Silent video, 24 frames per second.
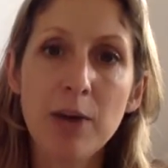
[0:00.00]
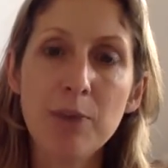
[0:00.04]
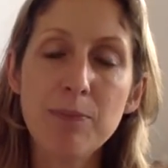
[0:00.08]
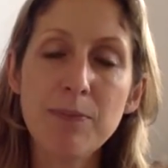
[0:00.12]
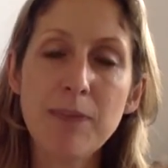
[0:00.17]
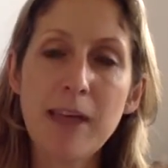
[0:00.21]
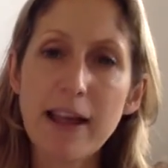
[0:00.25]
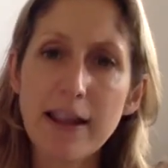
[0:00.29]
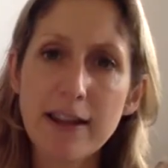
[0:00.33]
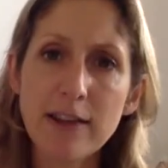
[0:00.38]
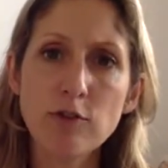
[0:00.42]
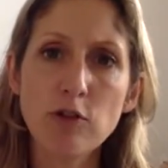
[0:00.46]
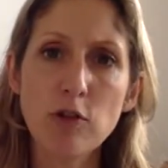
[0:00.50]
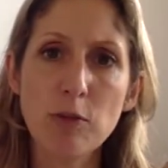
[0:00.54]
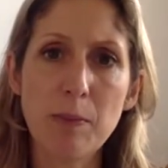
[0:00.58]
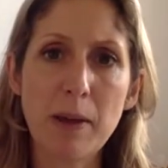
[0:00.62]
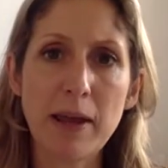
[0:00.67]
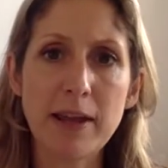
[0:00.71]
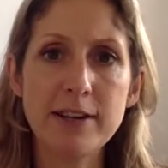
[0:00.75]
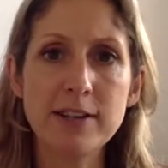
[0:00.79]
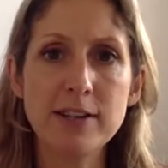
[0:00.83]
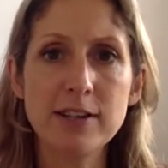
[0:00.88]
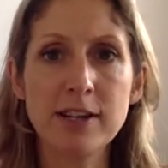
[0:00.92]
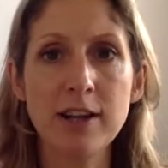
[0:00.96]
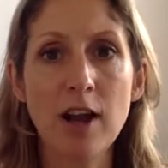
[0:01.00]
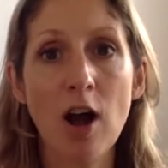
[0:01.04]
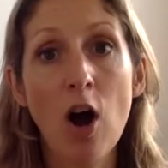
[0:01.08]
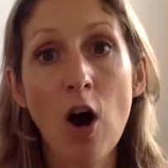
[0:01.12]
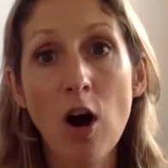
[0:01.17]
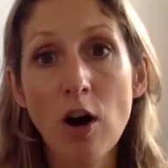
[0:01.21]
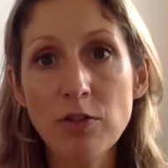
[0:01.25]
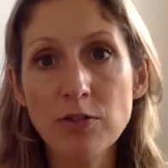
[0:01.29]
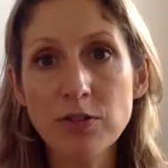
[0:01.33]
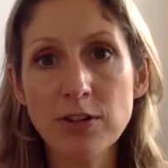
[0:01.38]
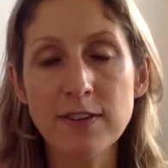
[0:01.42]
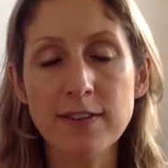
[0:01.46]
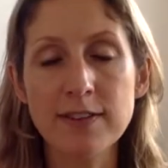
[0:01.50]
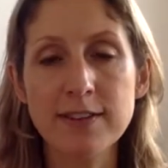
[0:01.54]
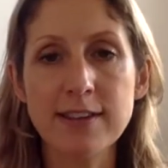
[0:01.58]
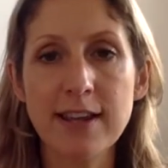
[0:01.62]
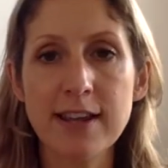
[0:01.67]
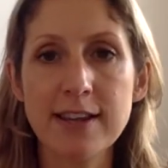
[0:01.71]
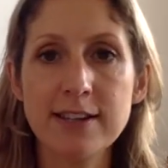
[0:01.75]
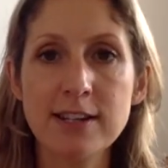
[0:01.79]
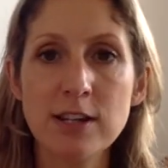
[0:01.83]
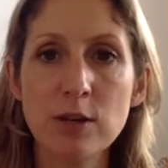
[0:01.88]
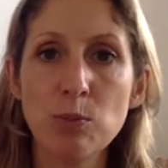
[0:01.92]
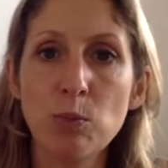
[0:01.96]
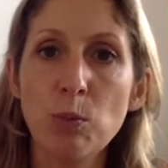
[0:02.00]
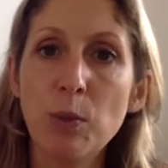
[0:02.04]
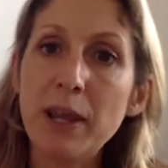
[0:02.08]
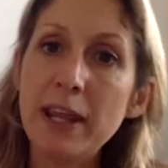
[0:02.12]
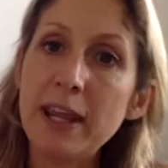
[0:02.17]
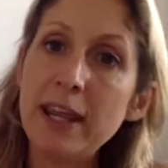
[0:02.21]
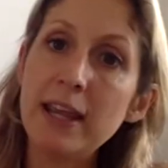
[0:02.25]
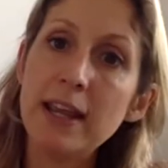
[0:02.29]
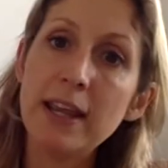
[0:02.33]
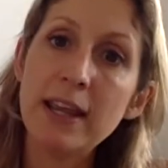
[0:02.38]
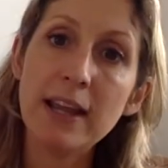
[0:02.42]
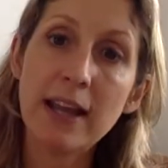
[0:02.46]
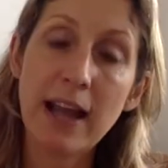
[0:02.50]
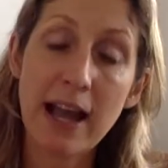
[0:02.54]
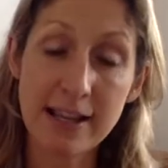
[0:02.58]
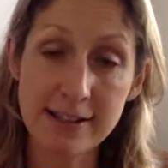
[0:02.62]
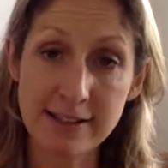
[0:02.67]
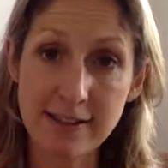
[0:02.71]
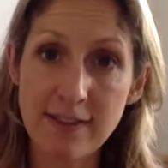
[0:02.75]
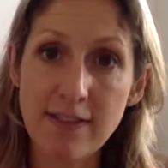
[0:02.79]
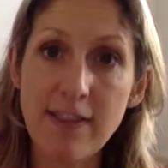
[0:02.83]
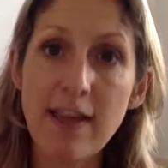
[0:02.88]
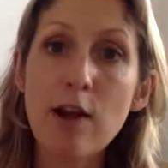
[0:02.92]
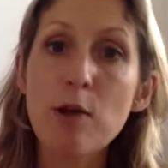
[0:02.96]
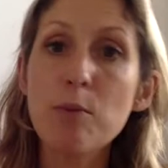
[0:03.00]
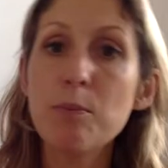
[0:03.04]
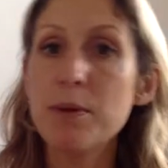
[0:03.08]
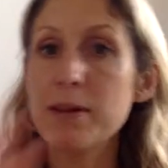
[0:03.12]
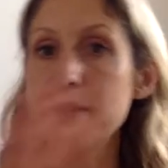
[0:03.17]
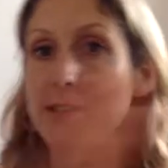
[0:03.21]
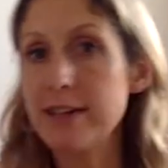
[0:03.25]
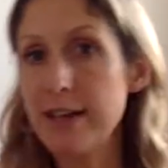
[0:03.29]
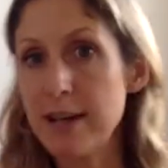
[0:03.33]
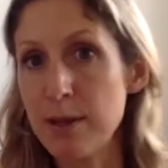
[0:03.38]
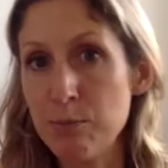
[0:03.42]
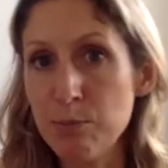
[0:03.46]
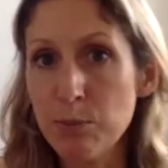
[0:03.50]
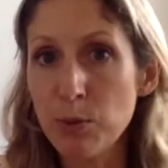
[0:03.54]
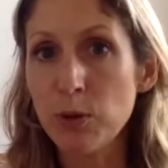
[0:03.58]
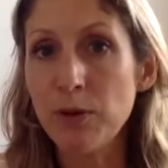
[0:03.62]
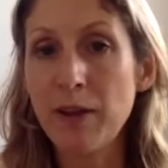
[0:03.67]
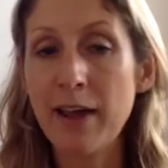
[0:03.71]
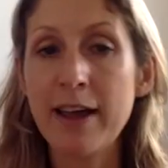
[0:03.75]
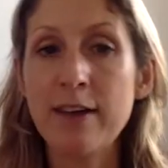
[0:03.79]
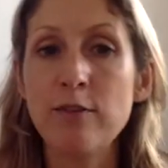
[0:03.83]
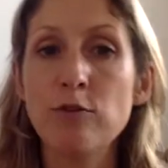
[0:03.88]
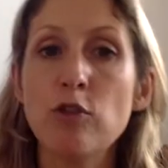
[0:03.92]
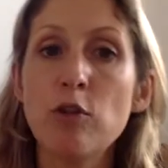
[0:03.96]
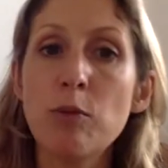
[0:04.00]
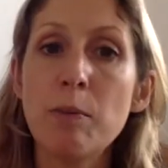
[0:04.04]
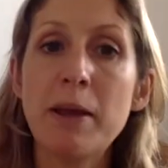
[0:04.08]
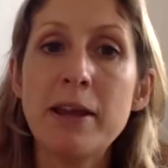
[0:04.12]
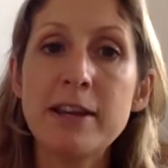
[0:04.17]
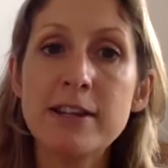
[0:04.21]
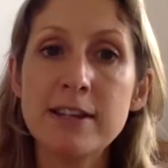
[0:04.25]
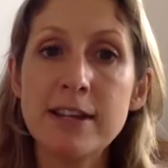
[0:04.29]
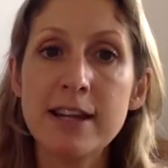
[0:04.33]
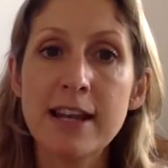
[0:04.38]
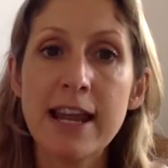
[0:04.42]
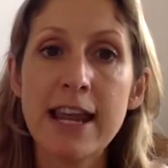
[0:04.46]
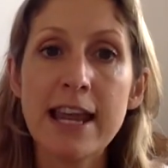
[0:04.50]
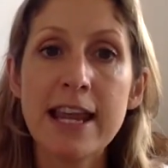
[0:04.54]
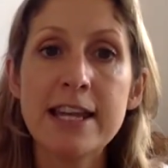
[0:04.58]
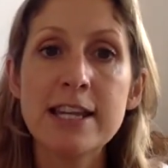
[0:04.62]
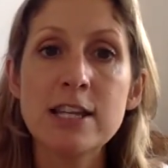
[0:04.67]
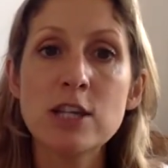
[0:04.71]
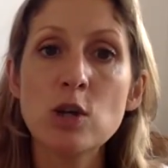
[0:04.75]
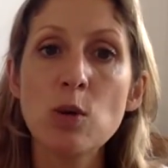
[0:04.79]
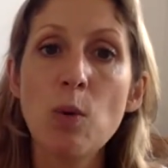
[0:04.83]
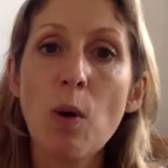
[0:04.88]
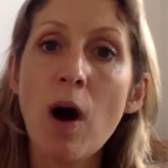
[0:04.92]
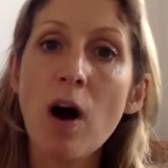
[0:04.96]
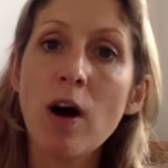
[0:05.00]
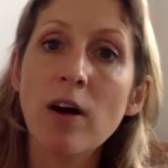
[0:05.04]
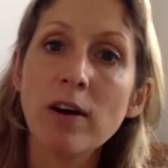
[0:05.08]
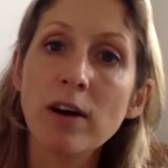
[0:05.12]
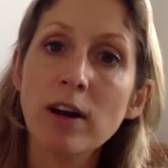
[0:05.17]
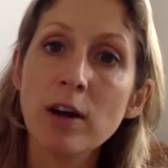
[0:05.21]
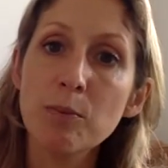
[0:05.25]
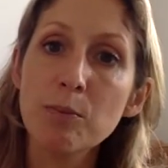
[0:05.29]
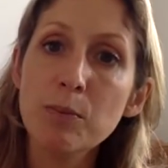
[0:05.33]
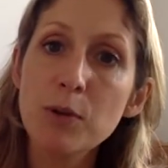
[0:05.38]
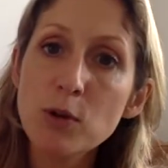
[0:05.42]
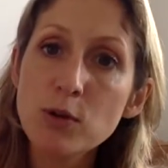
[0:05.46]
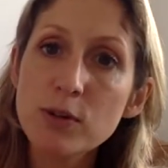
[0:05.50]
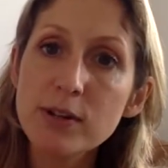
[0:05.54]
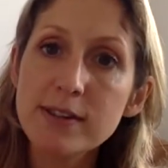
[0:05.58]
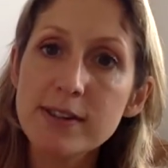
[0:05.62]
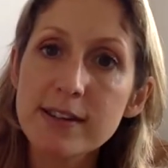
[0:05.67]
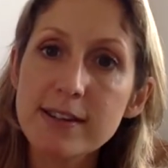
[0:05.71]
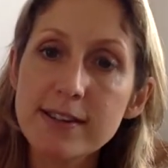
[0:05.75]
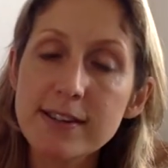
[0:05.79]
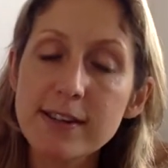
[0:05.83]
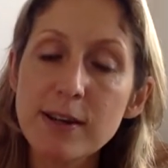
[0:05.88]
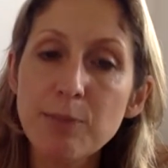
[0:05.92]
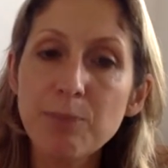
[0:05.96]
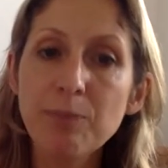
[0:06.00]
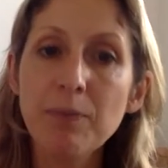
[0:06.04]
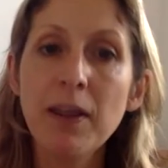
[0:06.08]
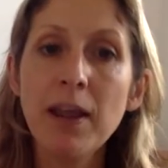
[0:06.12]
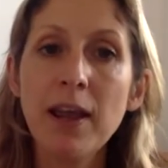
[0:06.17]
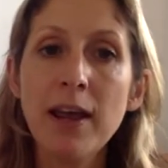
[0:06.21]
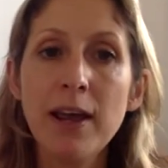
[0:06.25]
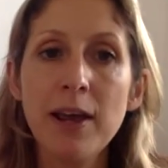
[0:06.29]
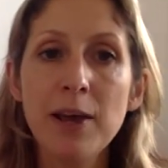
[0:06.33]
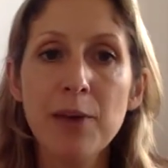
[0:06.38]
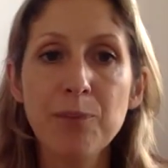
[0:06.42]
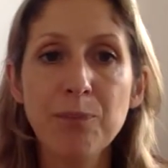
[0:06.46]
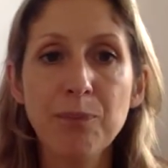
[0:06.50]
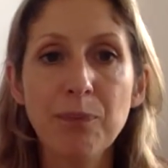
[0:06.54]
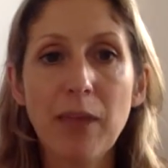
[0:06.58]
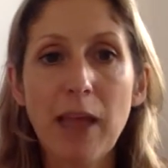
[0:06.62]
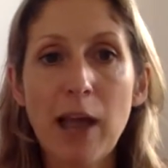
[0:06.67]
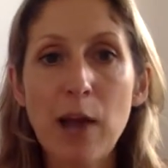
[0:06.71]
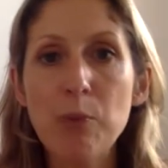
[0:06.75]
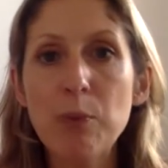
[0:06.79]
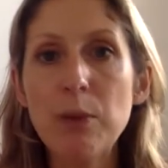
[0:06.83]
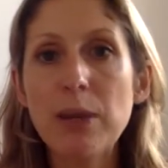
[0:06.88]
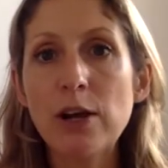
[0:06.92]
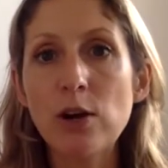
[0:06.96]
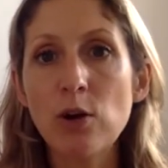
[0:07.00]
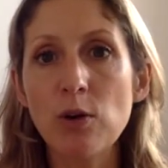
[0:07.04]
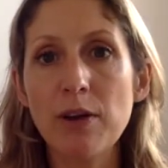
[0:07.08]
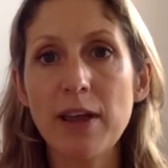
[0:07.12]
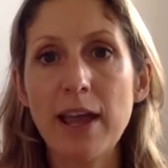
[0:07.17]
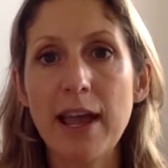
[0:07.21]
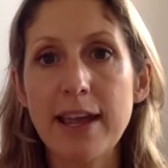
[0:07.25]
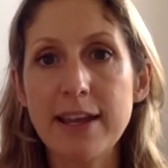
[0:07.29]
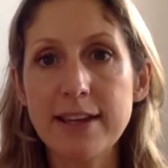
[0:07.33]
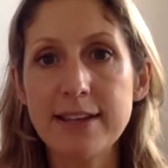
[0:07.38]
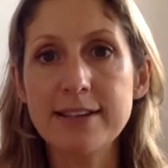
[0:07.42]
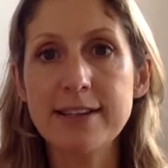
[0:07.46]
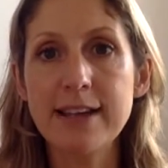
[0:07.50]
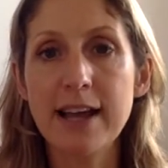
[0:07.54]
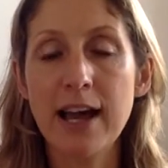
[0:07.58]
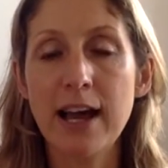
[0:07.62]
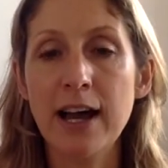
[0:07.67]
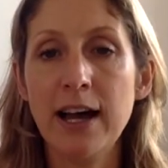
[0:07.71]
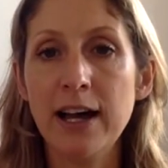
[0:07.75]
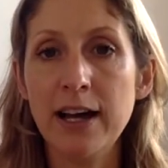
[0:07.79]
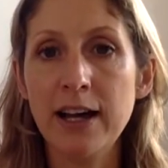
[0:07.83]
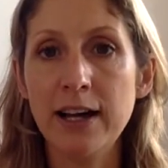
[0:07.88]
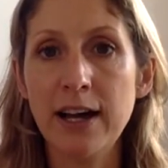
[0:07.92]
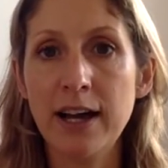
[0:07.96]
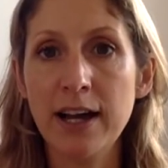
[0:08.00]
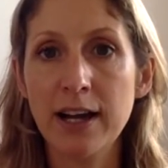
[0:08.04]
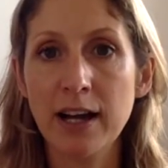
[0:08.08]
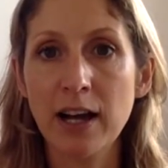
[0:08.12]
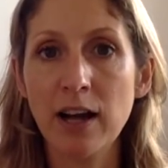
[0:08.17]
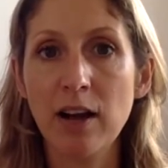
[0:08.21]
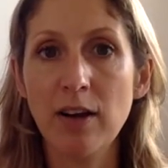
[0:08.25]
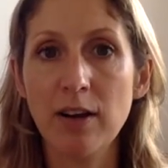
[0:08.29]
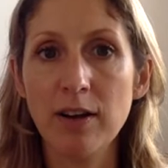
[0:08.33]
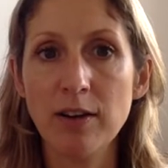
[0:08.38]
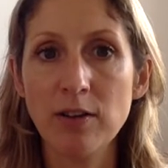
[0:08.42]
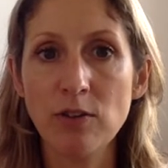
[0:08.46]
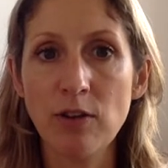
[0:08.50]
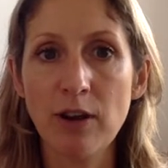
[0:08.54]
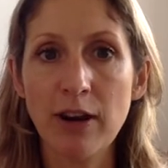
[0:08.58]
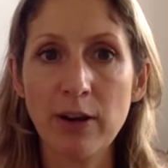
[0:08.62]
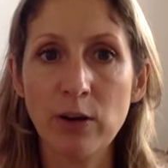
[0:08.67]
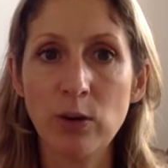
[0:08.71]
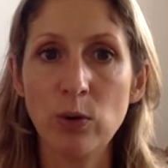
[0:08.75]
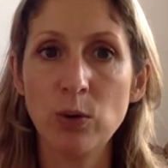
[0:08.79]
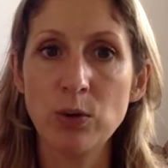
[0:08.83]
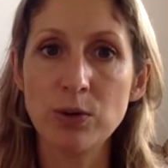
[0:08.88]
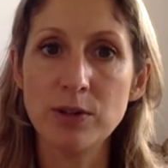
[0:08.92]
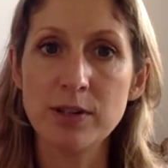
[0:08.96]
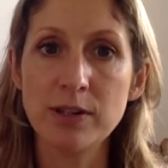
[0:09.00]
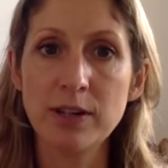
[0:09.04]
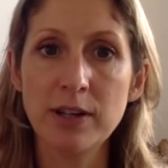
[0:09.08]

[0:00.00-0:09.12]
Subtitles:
That information, after the session, we, as the therapist, input that information into our computer system and we create a client record.